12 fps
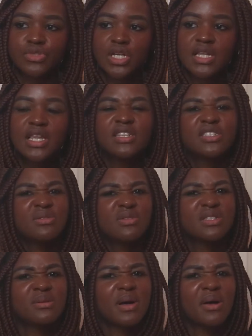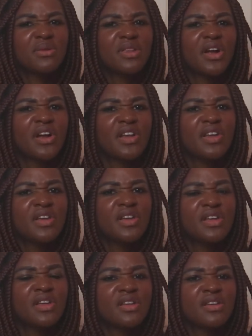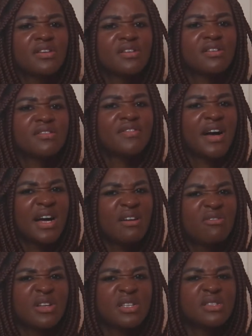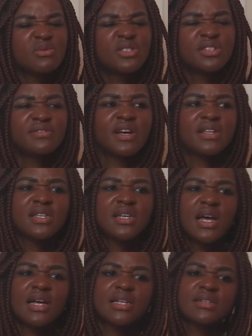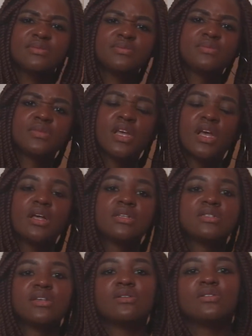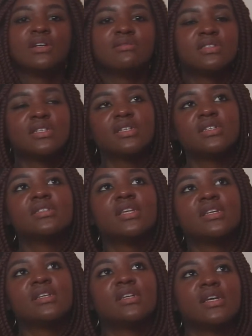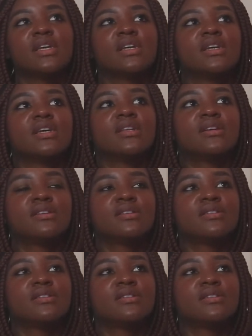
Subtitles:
I think she was about 35 weeks when she finally got it. So that was a good thing. And